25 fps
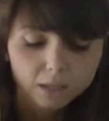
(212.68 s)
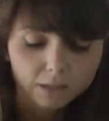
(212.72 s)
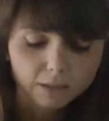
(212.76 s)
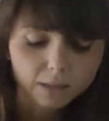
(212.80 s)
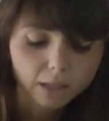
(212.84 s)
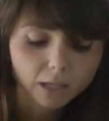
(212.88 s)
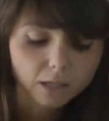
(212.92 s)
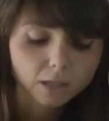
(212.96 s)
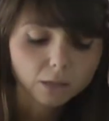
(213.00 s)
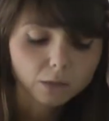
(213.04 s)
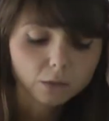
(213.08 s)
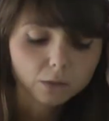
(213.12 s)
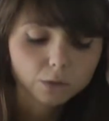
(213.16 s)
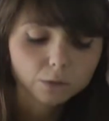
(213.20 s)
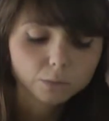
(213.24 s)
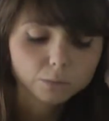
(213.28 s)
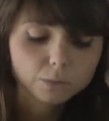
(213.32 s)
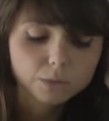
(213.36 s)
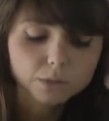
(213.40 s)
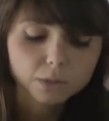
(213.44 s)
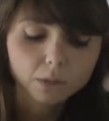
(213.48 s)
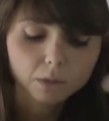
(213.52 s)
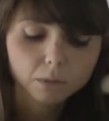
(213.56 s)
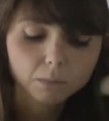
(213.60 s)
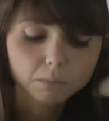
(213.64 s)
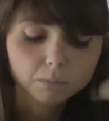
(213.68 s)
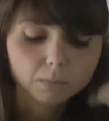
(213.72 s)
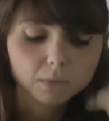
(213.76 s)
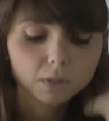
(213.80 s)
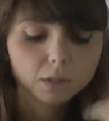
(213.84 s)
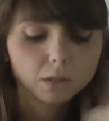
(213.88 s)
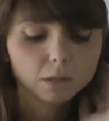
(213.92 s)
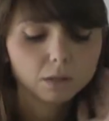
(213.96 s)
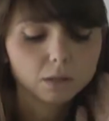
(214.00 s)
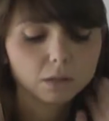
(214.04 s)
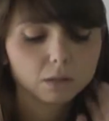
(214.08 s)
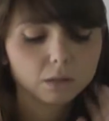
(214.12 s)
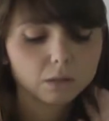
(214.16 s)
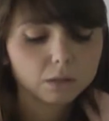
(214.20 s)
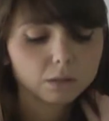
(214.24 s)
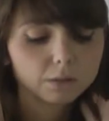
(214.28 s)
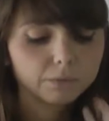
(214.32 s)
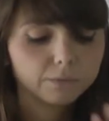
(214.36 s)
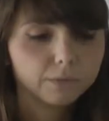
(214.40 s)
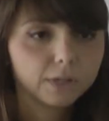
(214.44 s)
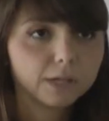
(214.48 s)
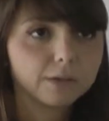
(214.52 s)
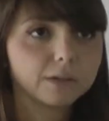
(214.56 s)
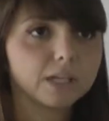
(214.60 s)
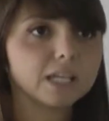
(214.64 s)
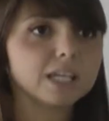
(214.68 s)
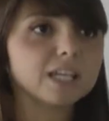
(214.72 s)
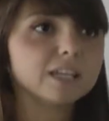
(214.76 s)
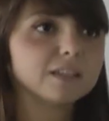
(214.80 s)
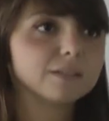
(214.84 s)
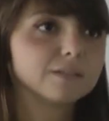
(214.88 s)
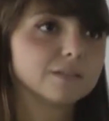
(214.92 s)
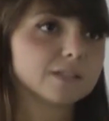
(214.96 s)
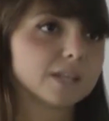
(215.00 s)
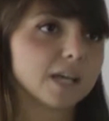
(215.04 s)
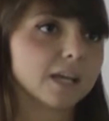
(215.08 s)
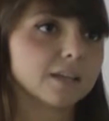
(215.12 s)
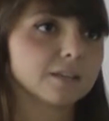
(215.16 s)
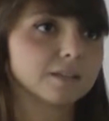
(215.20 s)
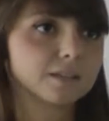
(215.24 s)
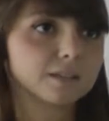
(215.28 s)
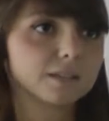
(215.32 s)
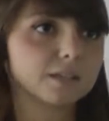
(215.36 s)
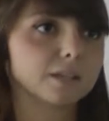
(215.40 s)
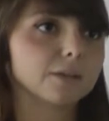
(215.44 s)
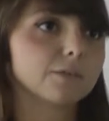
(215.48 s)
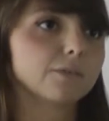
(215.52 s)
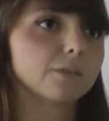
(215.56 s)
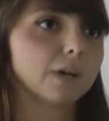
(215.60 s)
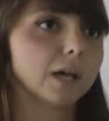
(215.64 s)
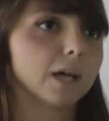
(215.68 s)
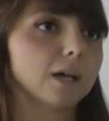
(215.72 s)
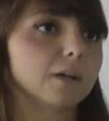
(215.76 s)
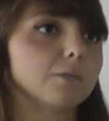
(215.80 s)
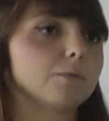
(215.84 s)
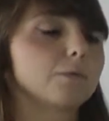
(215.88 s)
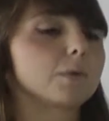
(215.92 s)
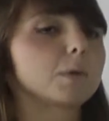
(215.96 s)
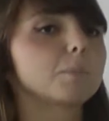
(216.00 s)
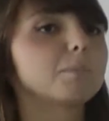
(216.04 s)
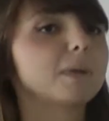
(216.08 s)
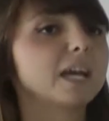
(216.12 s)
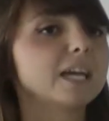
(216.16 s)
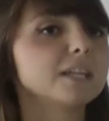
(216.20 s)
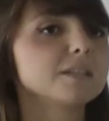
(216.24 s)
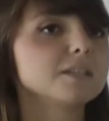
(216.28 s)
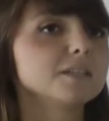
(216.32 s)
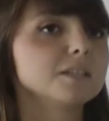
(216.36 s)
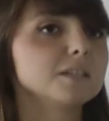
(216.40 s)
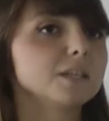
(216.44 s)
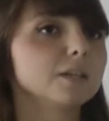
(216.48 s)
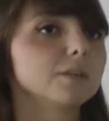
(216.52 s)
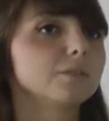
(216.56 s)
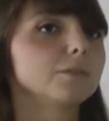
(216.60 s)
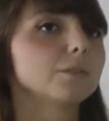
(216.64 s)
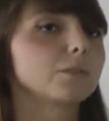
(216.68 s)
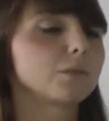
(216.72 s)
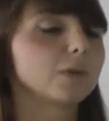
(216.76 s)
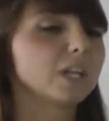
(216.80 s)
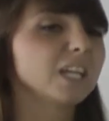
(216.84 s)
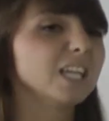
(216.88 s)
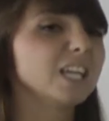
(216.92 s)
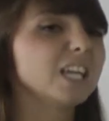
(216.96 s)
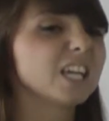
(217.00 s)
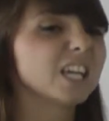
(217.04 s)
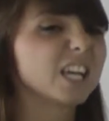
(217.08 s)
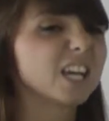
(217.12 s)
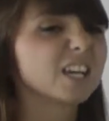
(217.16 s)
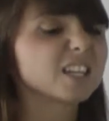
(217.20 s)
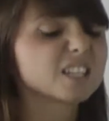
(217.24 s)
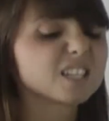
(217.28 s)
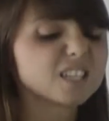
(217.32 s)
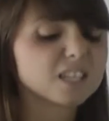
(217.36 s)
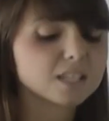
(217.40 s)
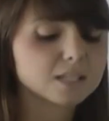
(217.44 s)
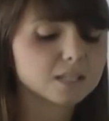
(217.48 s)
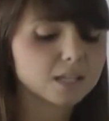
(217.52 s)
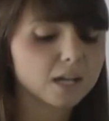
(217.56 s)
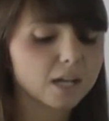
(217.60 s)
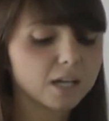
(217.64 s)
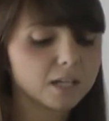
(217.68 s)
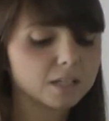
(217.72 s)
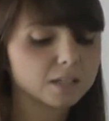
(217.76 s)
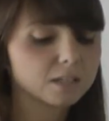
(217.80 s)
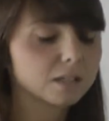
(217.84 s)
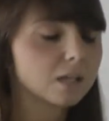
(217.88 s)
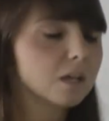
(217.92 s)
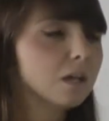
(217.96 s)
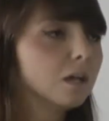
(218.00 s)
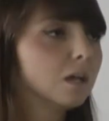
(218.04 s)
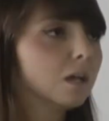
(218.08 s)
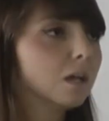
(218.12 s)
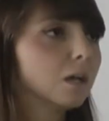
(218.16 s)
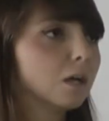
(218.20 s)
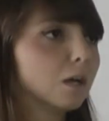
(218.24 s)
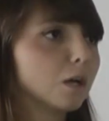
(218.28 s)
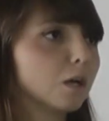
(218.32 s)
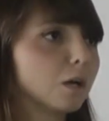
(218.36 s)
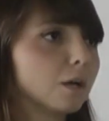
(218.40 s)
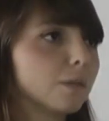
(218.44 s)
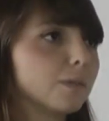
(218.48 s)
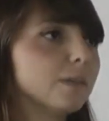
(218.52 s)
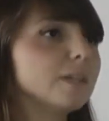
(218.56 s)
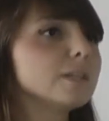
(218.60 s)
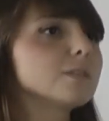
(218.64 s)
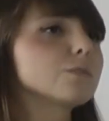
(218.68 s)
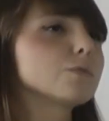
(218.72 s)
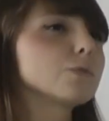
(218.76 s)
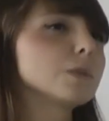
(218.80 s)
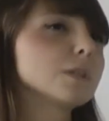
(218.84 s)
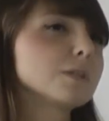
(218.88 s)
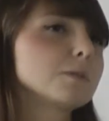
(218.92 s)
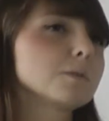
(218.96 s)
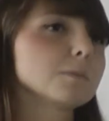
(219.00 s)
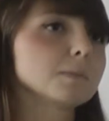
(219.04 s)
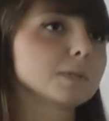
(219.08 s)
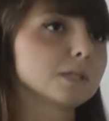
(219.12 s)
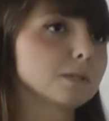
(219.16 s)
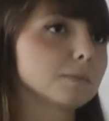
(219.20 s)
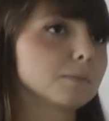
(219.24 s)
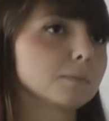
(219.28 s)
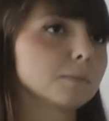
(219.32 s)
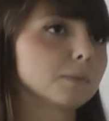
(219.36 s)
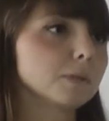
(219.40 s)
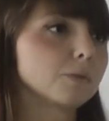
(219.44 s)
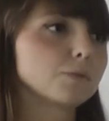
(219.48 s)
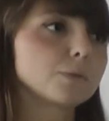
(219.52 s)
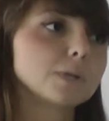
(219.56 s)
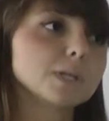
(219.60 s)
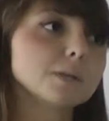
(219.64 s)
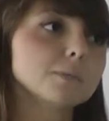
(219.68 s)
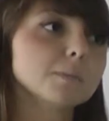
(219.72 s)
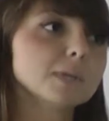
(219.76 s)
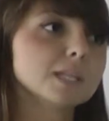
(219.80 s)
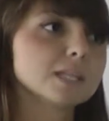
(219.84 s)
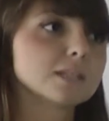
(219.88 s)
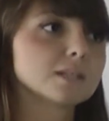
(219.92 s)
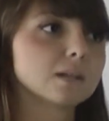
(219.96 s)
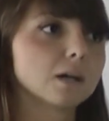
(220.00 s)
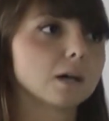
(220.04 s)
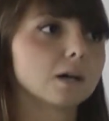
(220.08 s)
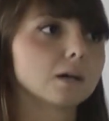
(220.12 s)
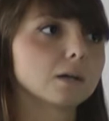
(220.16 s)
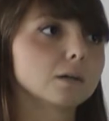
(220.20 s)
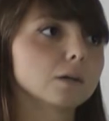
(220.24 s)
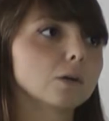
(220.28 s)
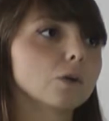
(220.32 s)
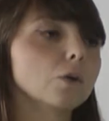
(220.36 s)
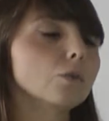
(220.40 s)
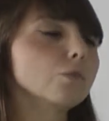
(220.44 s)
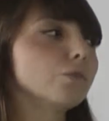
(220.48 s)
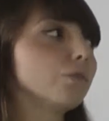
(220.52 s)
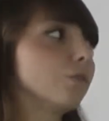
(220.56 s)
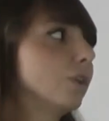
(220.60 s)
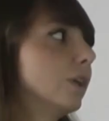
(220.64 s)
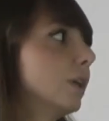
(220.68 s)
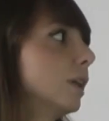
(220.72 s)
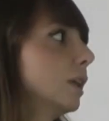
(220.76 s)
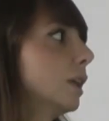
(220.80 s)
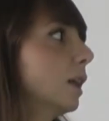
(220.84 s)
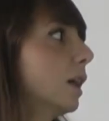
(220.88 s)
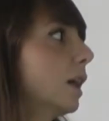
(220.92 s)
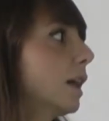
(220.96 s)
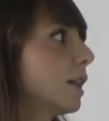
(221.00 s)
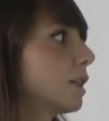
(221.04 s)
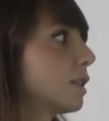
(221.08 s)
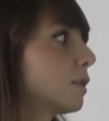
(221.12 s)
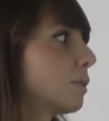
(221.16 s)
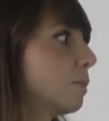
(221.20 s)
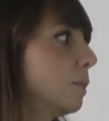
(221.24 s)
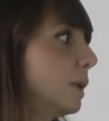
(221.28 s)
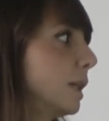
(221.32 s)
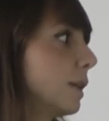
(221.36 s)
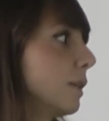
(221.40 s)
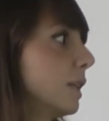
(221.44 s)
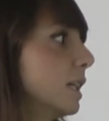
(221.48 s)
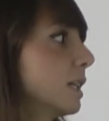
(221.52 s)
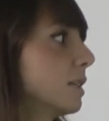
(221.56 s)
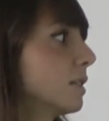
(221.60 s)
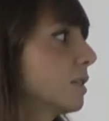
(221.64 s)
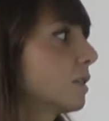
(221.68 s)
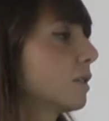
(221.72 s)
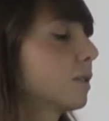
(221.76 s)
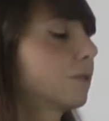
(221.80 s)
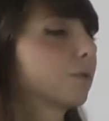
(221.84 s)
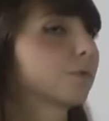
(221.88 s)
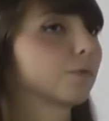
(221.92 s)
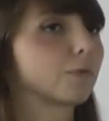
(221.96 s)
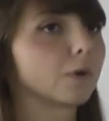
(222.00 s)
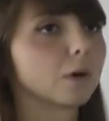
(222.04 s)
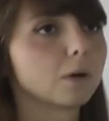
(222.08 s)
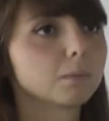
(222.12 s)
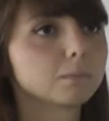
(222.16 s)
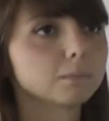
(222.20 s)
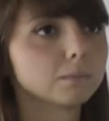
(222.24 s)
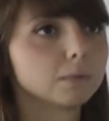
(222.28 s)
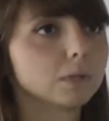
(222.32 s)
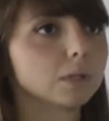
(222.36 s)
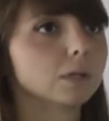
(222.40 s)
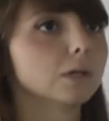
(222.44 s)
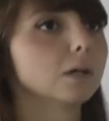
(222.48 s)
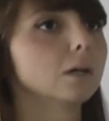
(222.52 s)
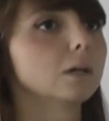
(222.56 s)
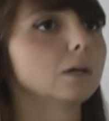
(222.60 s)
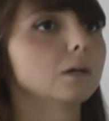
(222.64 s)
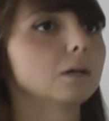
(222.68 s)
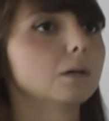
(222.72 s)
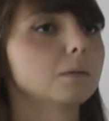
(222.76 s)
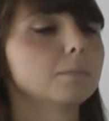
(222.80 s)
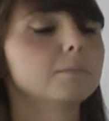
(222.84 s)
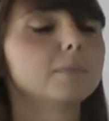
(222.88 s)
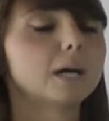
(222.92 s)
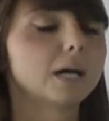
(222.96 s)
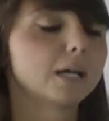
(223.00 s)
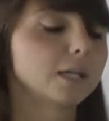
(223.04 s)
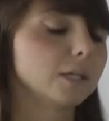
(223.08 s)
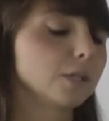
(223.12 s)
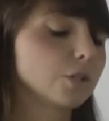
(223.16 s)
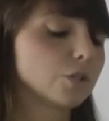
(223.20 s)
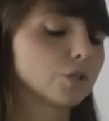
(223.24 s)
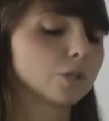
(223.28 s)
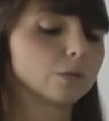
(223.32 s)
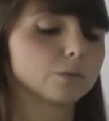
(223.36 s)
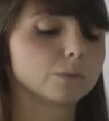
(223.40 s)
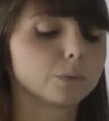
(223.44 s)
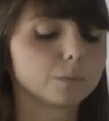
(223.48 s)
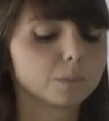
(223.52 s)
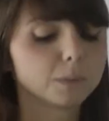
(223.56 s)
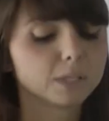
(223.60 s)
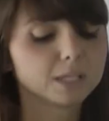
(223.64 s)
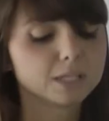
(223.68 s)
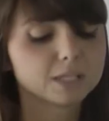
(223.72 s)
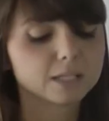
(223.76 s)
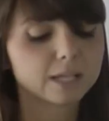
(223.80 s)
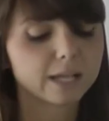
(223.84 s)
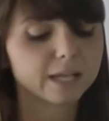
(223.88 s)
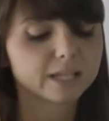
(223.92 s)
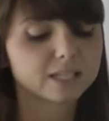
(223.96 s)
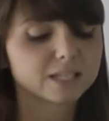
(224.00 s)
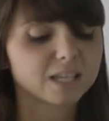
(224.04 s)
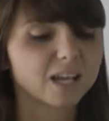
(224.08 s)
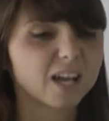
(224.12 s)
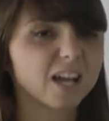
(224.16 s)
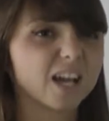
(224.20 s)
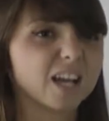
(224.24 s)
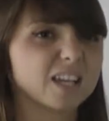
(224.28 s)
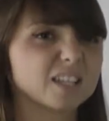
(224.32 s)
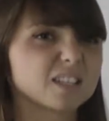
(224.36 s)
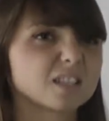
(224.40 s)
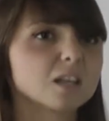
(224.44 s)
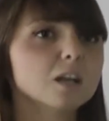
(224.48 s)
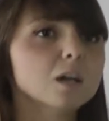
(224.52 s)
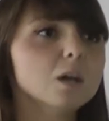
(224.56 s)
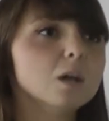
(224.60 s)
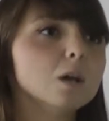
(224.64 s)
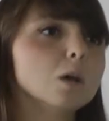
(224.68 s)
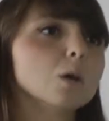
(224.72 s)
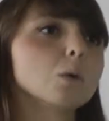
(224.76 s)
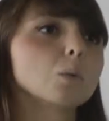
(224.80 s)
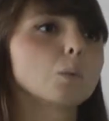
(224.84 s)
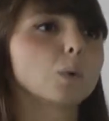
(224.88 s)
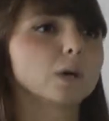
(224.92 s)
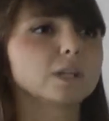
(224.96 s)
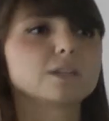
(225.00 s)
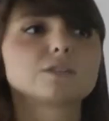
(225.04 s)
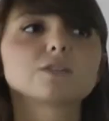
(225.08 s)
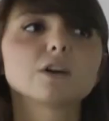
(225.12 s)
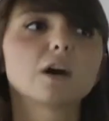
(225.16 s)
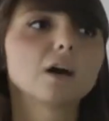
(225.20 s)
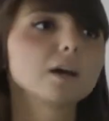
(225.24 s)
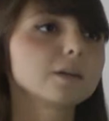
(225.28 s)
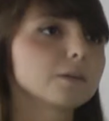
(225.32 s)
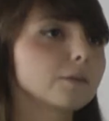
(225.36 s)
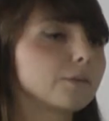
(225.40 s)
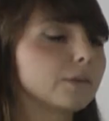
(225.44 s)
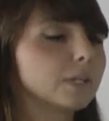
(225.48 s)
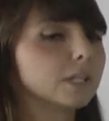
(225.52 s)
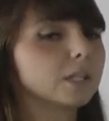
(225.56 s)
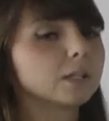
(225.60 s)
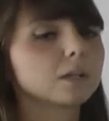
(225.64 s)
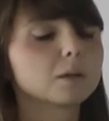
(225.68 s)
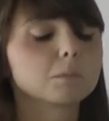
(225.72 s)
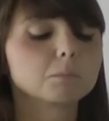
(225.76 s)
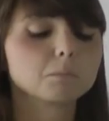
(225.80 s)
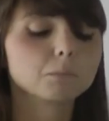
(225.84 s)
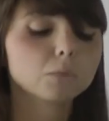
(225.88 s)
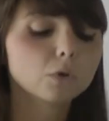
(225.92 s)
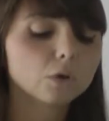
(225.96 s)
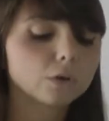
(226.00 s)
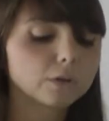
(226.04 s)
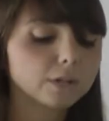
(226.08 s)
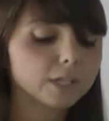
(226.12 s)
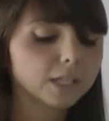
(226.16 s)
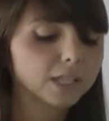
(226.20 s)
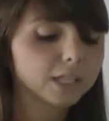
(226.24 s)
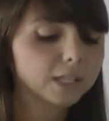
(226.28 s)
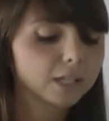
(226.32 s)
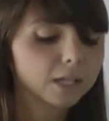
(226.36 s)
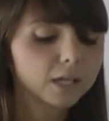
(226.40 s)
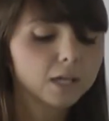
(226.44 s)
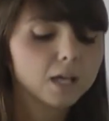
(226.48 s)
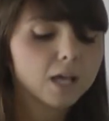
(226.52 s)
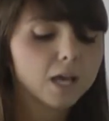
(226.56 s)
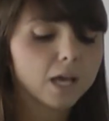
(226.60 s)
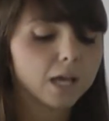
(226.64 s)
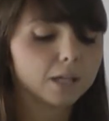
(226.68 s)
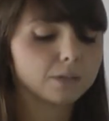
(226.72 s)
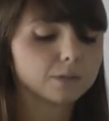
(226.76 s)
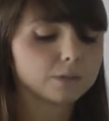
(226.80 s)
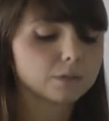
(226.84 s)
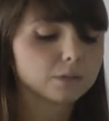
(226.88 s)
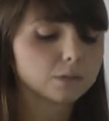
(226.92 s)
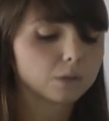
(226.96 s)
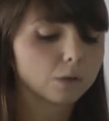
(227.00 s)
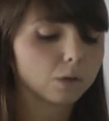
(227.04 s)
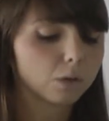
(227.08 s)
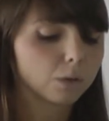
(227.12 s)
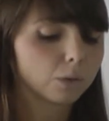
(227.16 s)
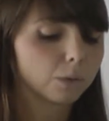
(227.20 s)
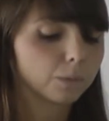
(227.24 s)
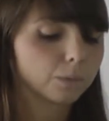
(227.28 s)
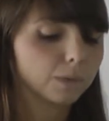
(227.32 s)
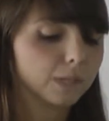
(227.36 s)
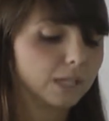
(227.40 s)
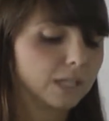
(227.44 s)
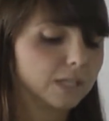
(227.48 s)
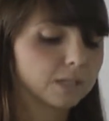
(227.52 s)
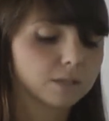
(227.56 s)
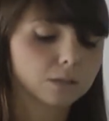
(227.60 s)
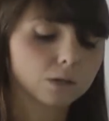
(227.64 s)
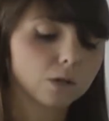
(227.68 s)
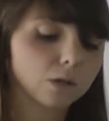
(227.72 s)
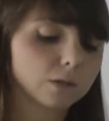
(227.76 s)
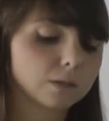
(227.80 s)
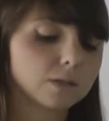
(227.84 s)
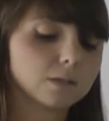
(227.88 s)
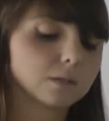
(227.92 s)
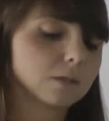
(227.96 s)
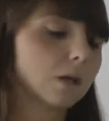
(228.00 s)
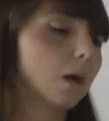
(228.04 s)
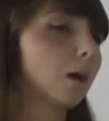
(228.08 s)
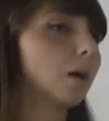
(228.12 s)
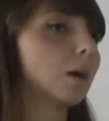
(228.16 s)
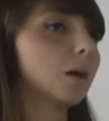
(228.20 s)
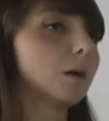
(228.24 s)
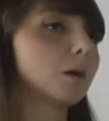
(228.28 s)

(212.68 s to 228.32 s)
include some very intensive and repetitive reading exercise, these treatments are often experienced by children with dyslexia as quite tiring and boring, and so these causes